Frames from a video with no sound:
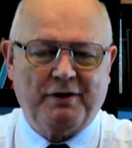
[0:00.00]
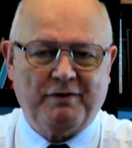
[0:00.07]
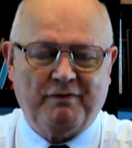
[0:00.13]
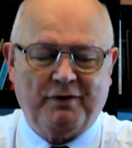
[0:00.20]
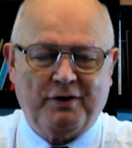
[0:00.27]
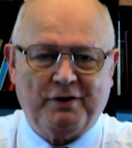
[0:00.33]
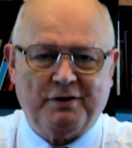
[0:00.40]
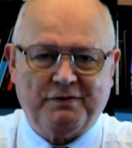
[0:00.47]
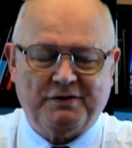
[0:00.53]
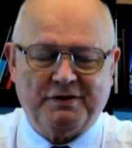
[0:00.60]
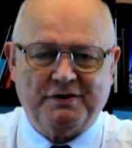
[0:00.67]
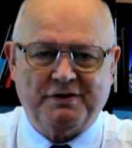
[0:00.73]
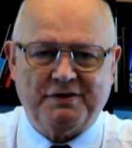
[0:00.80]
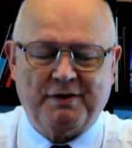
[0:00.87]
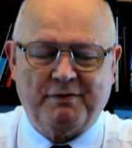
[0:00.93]
involved
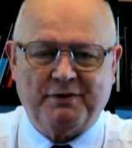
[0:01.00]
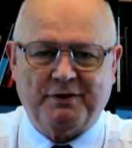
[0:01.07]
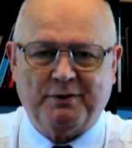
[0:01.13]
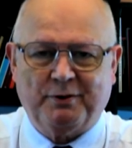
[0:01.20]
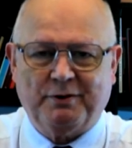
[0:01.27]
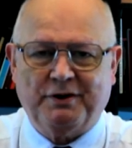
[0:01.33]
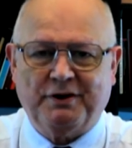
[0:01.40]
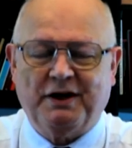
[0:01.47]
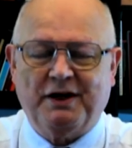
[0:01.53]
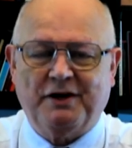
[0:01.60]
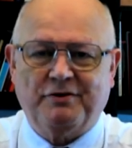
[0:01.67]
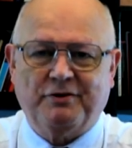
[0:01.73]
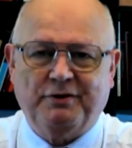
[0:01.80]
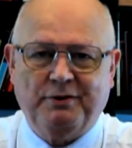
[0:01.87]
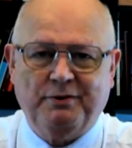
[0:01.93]
in something called the
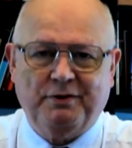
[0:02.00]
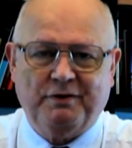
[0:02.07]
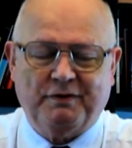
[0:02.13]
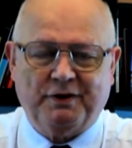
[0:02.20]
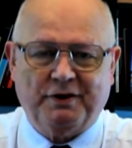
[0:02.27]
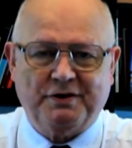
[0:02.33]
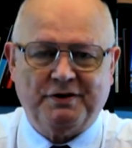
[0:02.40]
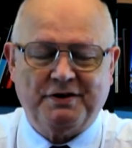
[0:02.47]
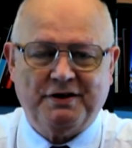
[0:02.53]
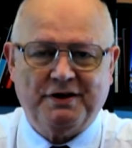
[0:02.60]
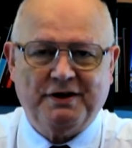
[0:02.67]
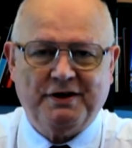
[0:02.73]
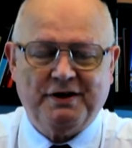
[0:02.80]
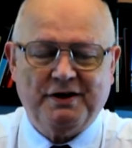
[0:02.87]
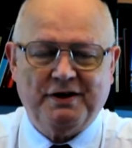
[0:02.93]
electric universe,
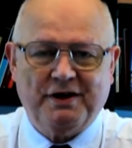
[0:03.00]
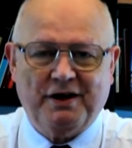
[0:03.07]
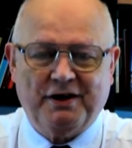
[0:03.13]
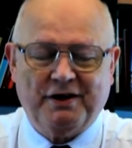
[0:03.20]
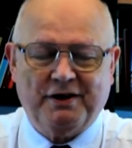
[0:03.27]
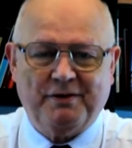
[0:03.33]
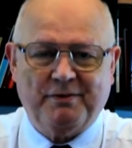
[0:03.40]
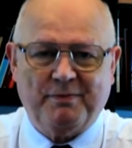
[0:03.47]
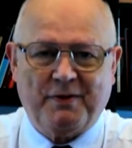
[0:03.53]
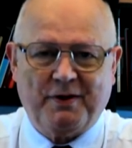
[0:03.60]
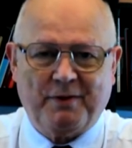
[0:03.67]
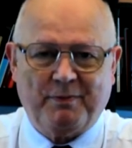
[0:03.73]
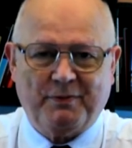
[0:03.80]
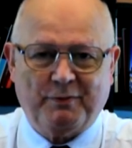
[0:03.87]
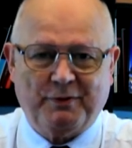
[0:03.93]

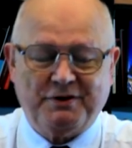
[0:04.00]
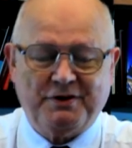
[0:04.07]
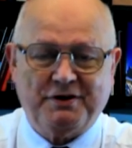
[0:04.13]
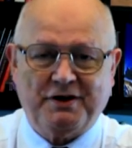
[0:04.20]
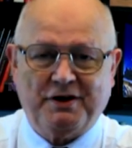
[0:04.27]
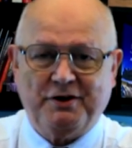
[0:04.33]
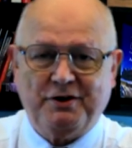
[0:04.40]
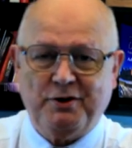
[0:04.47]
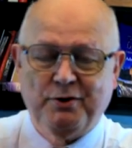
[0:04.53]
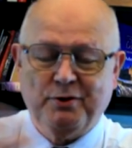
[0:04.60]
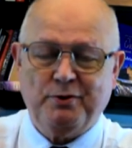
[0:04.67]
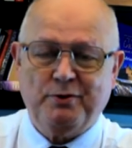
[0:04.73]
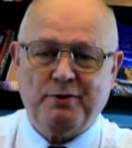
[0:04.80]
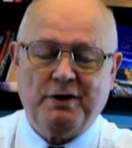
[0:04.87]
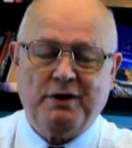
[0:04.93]
which is a
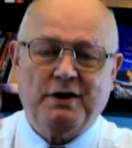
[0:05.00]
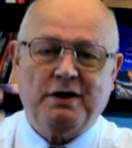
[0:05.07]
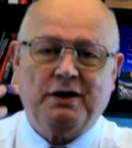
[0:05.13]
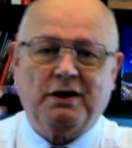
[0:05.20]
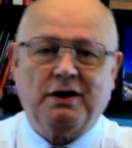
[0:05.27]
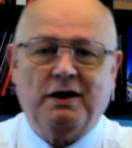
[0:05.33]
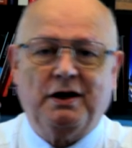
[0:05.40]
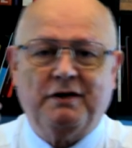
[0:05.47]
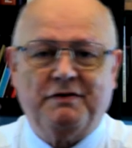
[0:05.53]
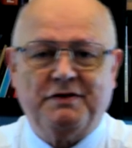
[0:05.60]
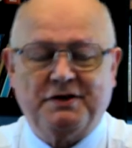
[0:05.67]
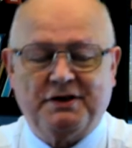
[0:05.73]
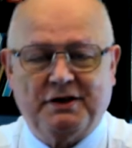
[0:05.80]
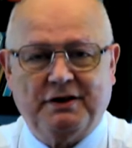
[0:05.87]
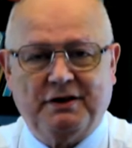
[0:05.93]
new kind of
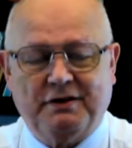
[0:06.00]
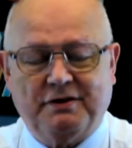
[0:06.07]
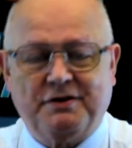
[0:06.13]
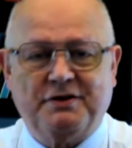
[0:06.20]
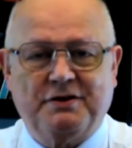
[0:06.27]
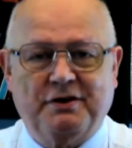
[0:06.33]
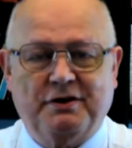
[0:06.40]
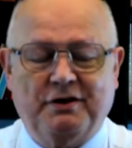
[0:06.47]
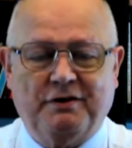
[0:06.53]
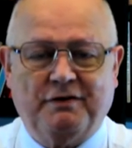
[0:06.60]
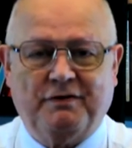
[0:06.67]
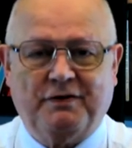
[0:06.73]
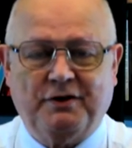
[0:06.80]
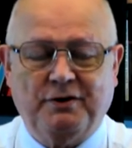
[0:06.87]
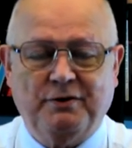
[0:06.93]
science
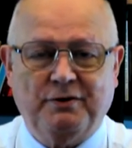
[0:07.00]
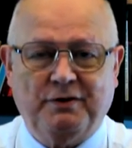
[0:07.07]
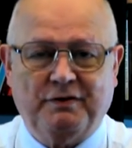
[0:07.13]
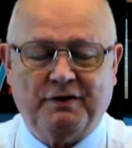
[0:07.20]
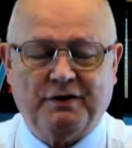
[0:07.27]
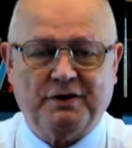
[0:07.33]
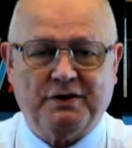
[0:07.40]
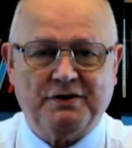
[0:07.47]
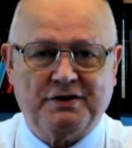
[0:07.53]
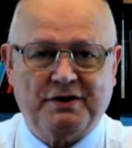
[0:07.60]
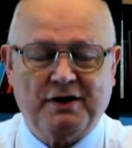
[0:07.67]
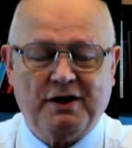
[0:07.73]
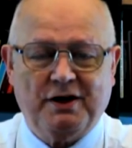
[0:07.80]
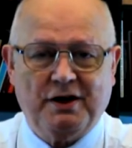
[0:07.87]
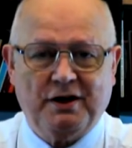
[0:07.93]
of the universe,
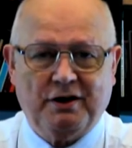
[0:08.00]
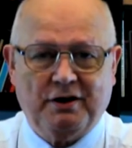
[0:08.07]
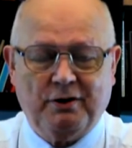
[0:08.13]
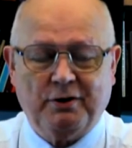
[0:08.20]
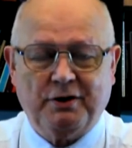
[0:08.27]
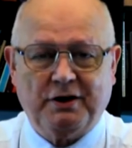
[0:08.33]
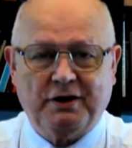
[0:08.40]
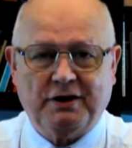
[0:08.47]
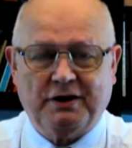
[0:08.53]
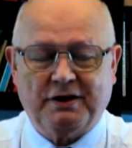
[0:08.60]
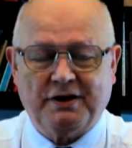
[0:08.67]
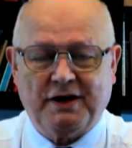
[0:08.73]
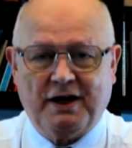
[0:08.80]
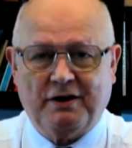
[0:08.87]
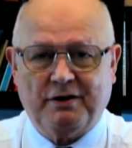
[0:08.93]
looking at
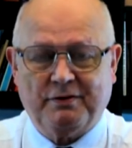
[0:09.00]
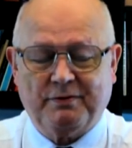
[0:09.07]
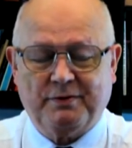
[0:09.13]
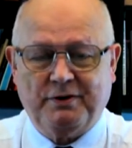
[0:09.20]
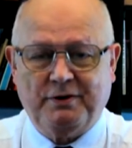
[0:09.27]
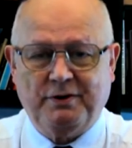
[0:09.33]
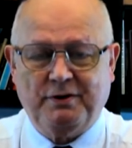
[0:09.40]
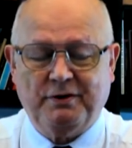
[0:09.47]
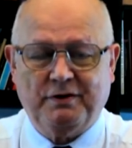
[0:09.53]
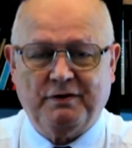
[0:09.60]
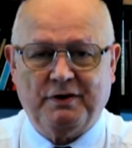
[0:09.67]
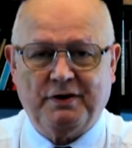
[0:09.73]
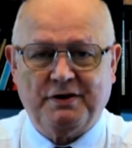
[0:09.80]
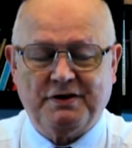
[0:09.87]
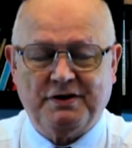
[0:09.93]
how the
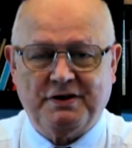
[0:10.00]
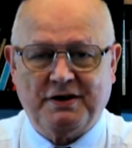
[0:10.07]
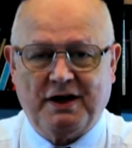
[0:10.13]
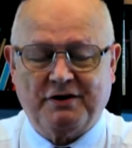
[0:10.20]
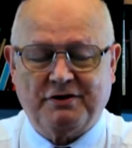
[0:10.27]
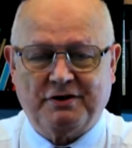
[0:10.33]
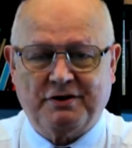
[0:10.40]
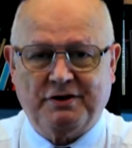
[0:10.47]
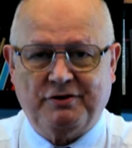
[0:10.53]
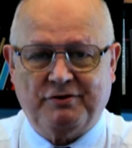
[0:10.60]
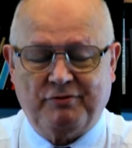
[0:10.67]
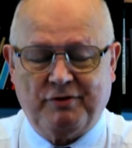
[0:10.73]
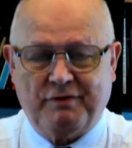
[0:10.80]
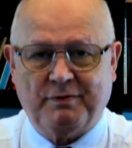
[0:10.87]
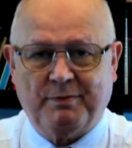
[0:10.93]
universe is actually
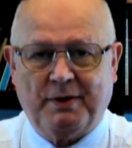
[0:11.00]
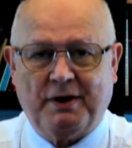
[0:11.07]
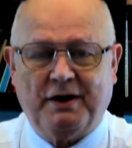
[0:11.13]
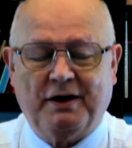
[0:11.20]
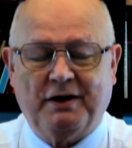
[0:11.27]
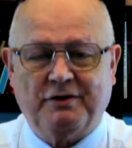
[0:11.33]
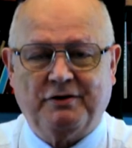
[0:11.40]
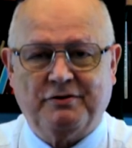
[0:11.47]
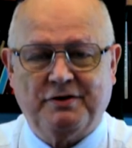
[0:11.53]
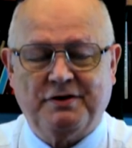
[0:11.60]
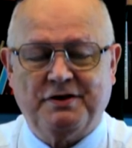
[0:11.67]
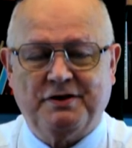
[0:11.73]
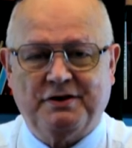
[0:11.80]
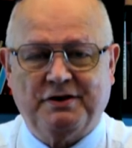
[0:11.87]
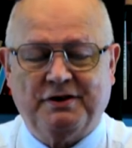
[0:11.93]
driven by
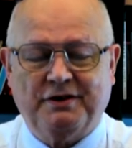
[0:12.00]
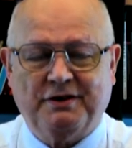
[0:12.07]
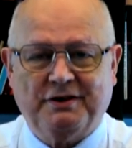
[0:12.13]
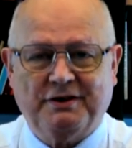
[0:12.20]
electricity.